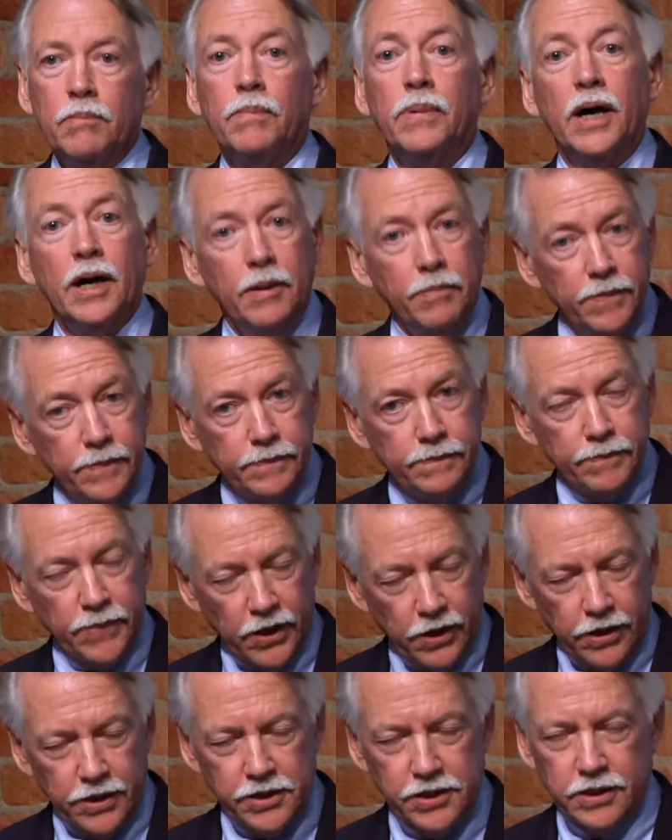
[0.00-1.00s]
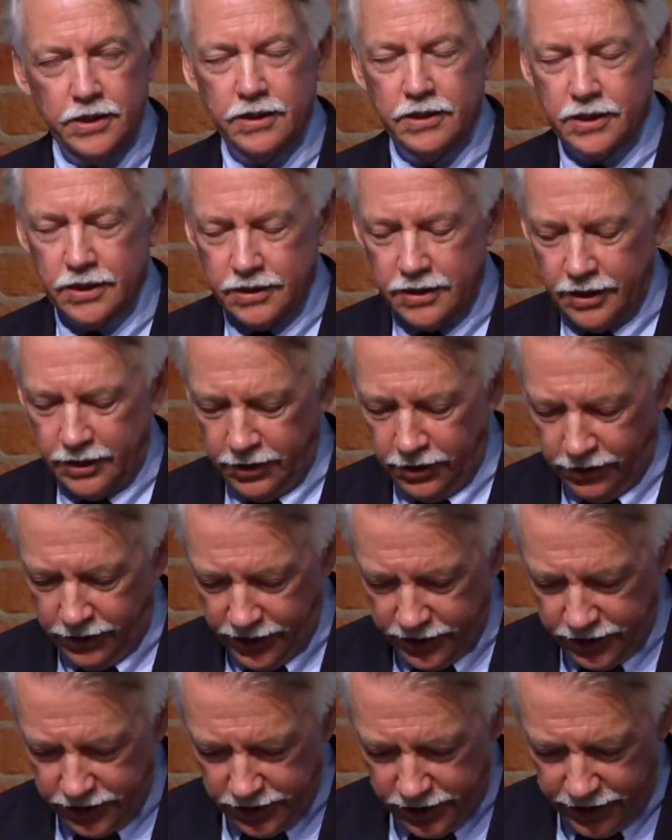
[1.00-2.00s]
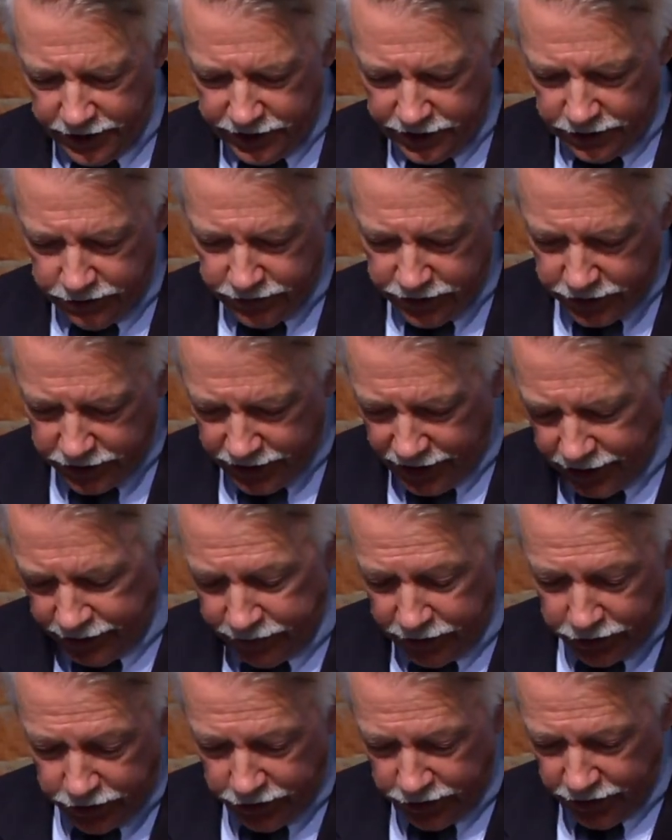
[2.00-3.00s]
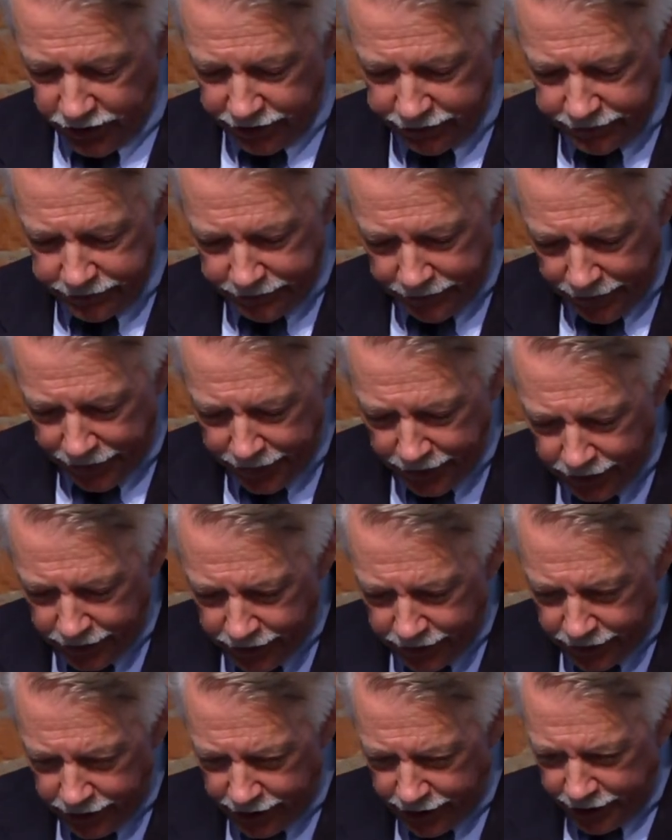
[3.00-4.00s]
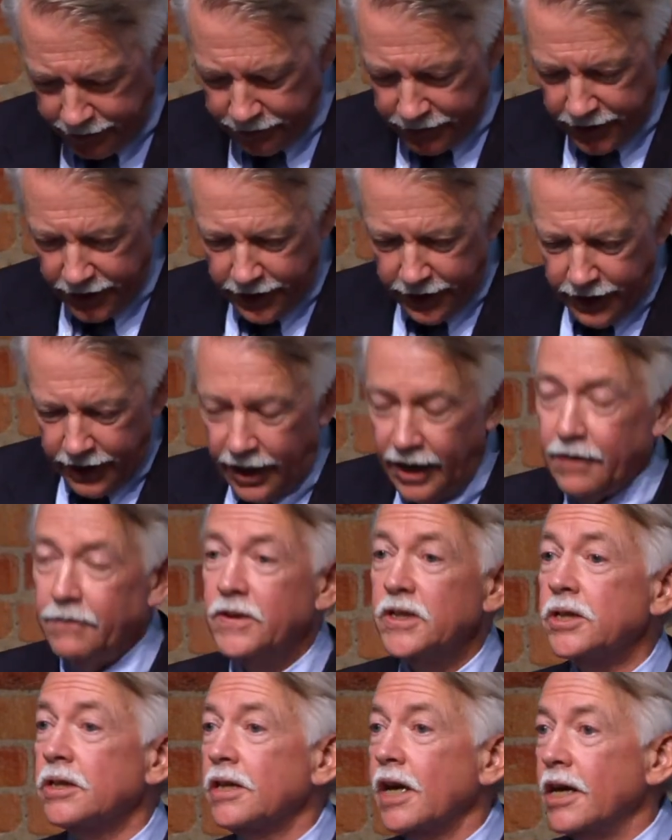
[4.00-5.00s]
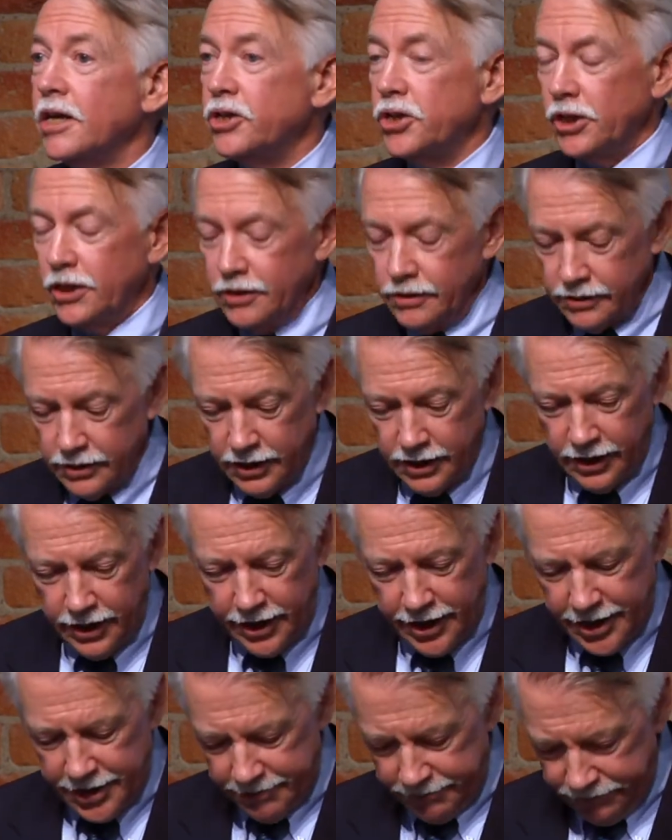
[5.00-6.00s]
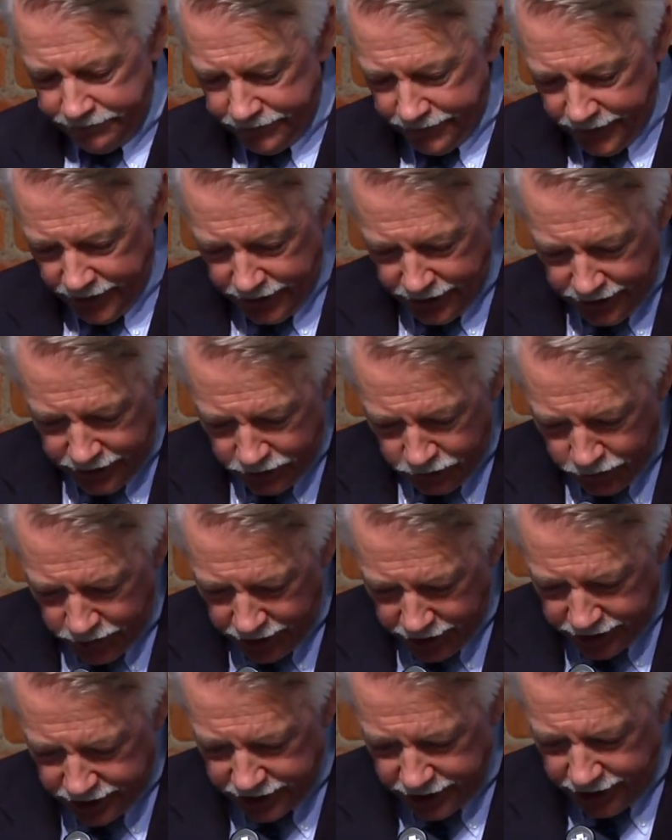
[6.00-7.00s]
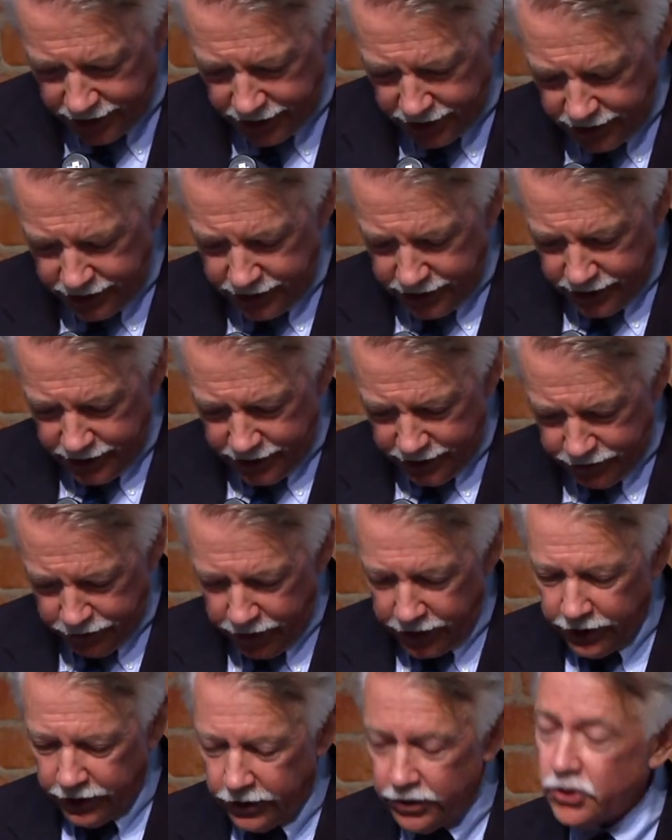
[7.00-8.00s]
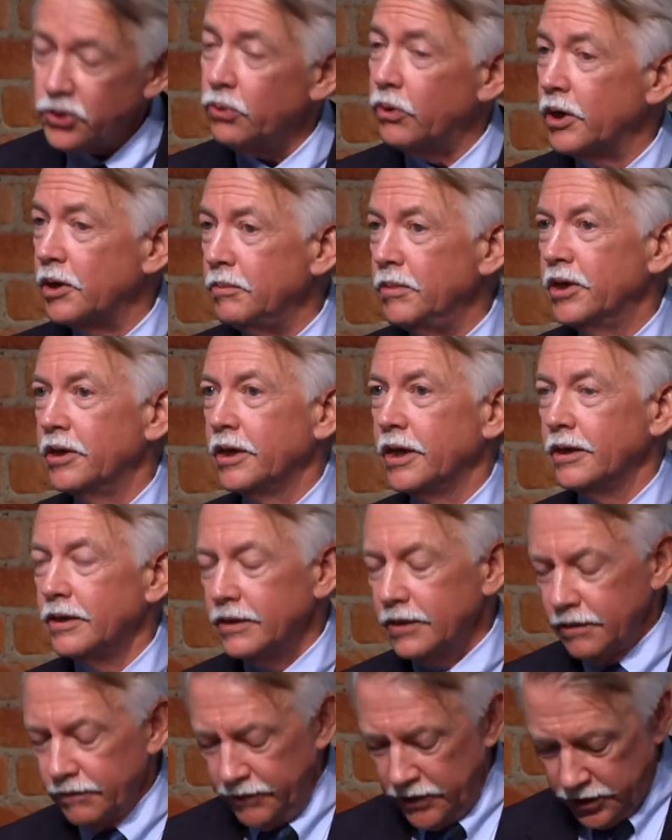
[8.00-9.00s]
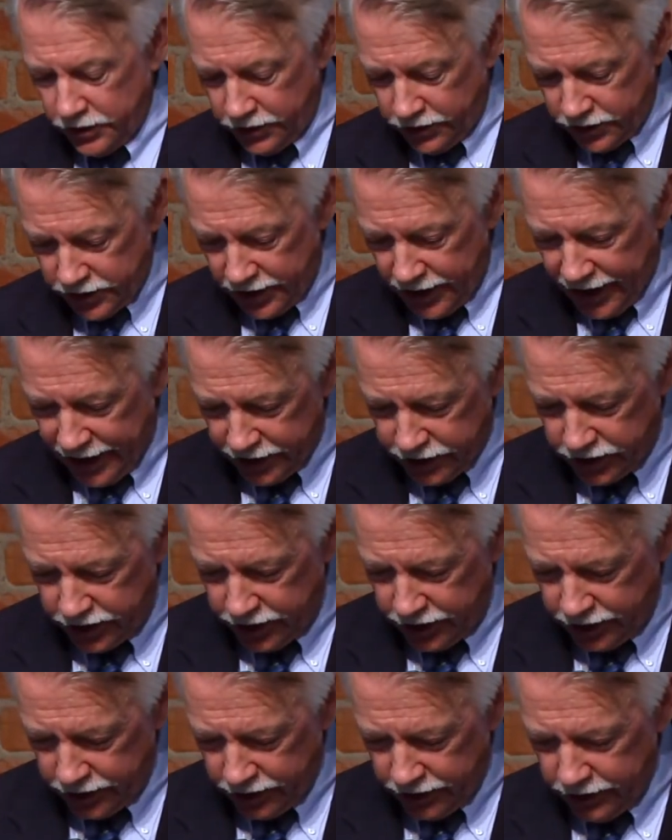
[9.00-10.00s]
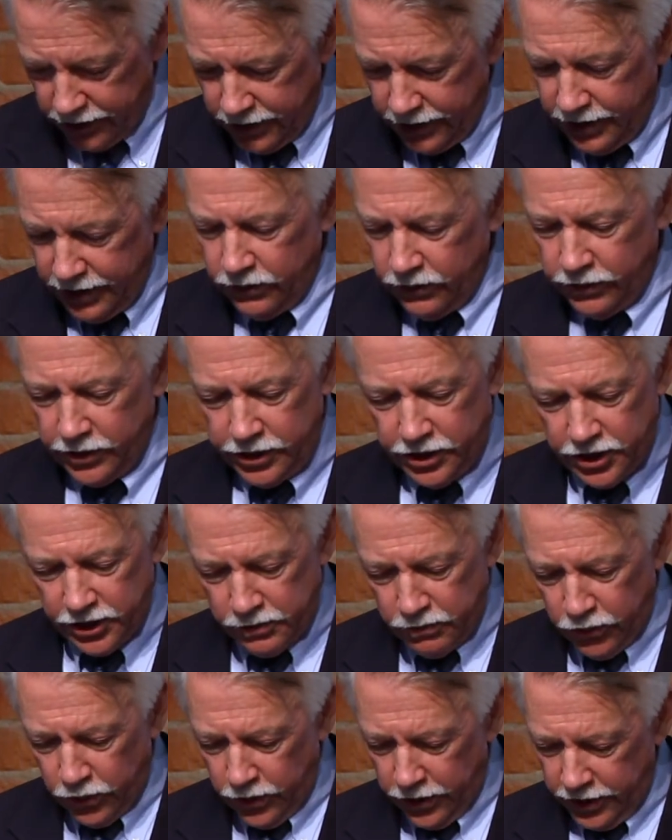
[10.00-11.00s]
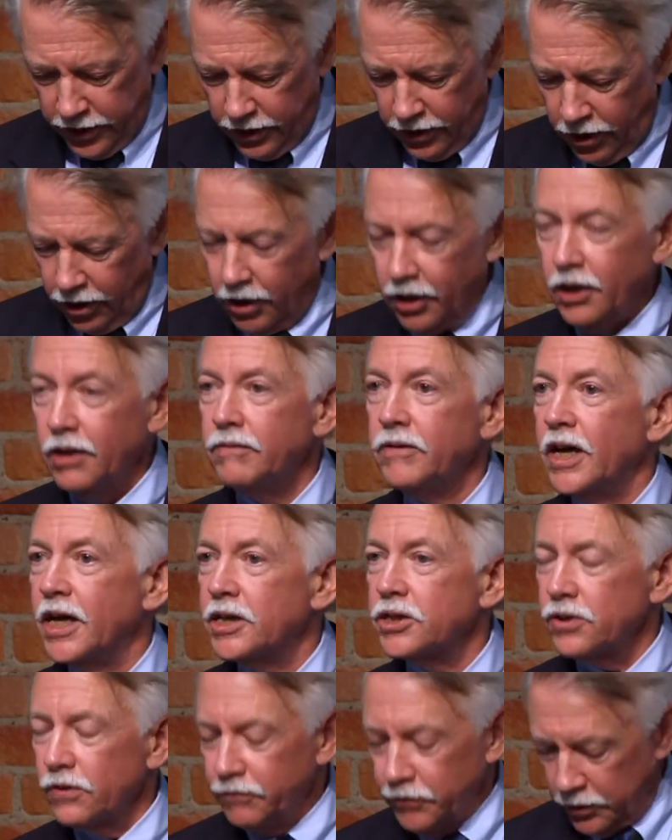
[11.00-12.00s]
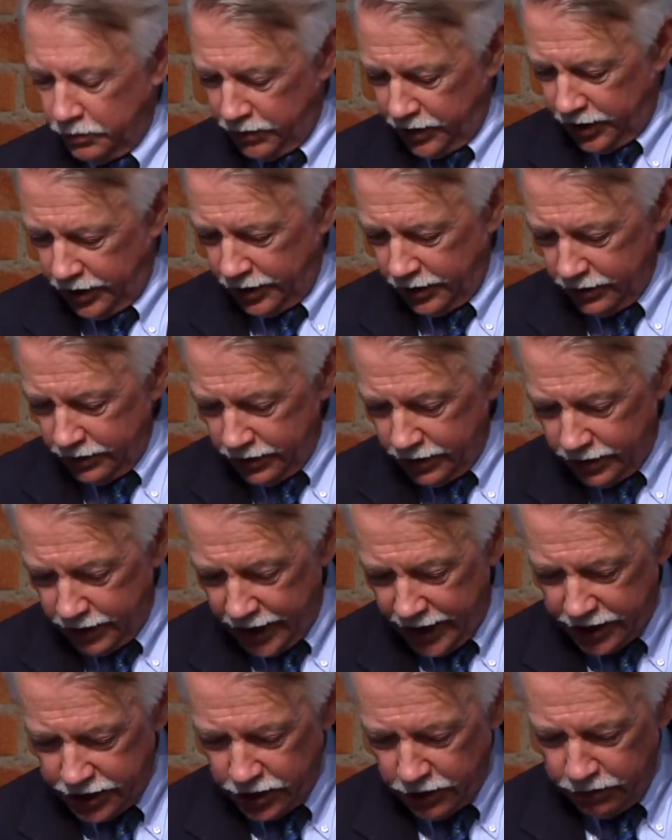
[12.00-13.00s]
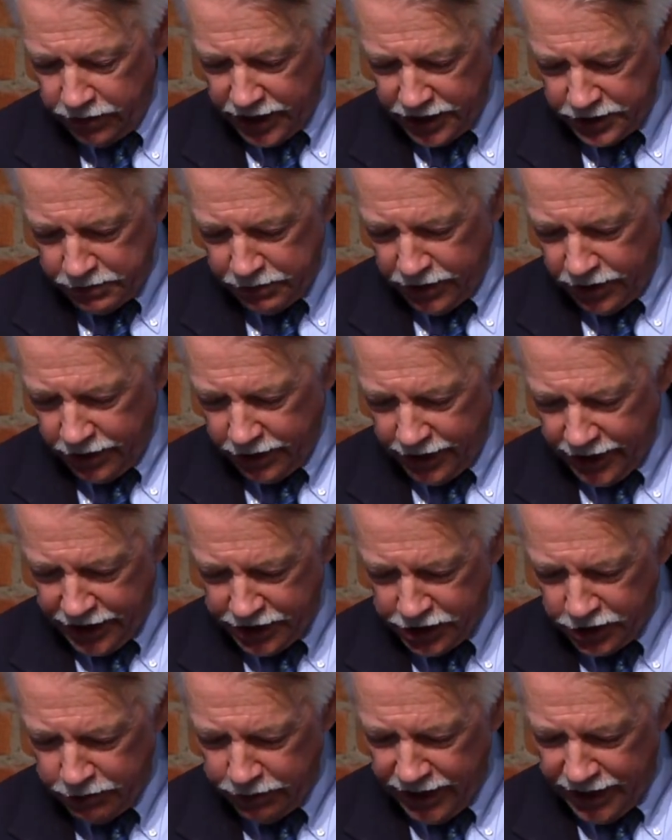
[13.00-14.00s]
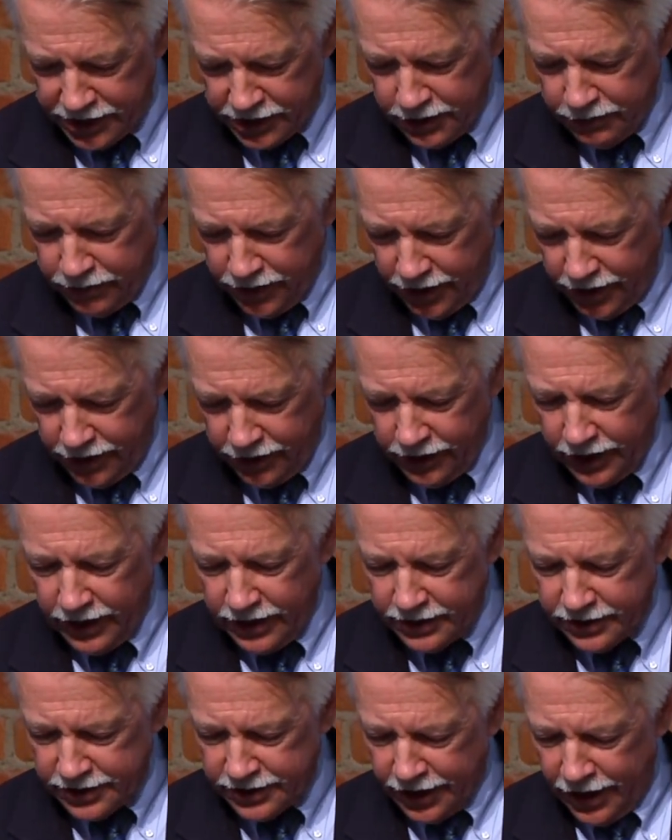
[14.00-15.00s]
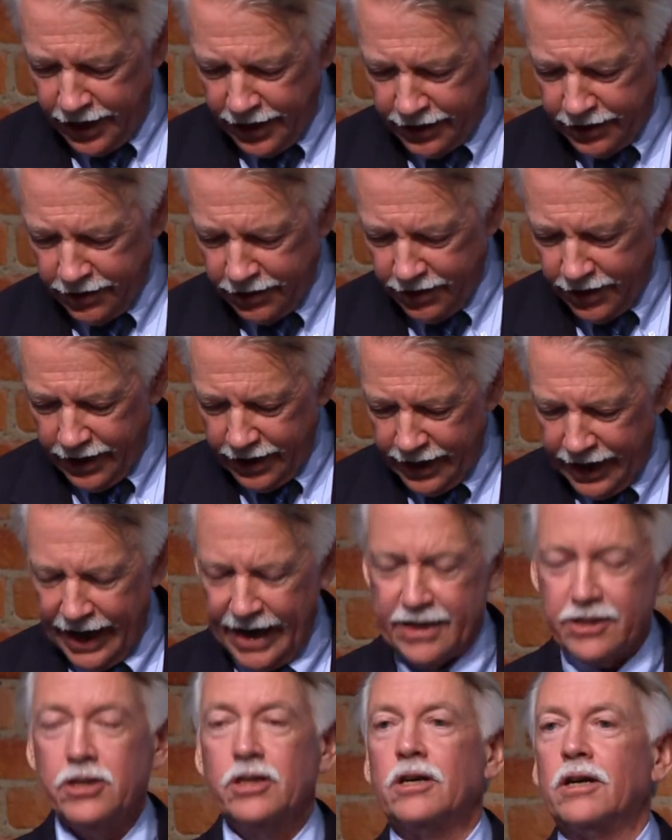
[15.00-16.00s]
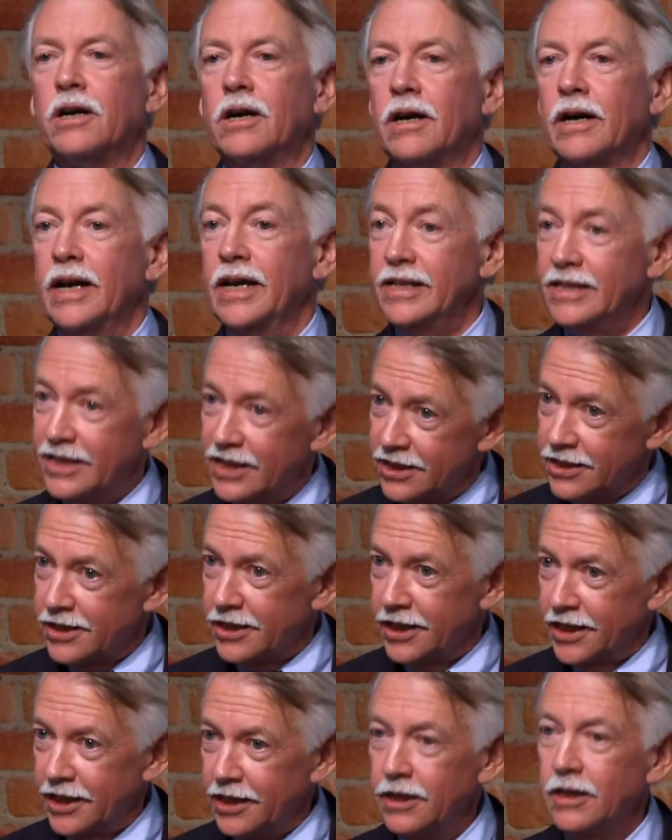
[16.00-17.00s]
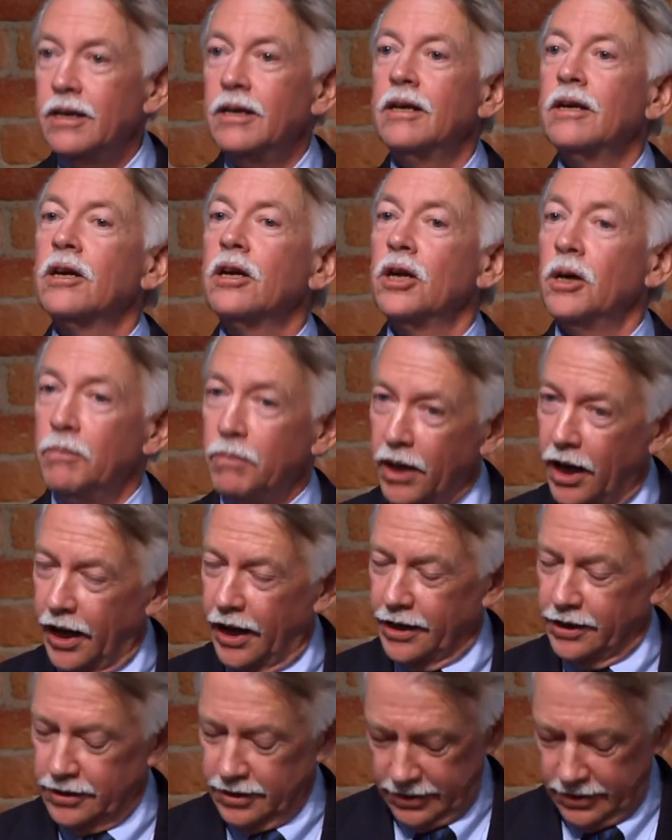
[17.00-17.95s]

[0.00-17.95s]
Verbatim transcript: bipartisan centennial legislation, which is kind of unheard of. Um, and visitation, um, we exceeded uh, 320 million visitors last year which is more than all of national football, national baseball, national basketball, soccer, NASCAR, and Disney combined.